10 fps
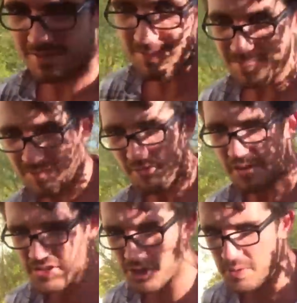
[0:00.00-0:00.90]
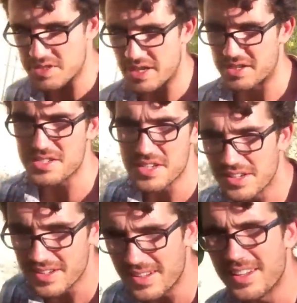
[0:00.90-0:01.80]
a fig is always nice.
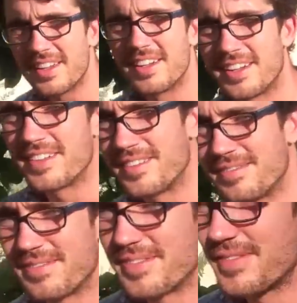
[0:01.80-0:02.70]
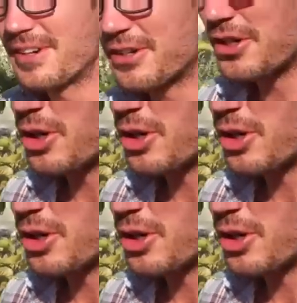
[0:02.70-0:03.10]
Here you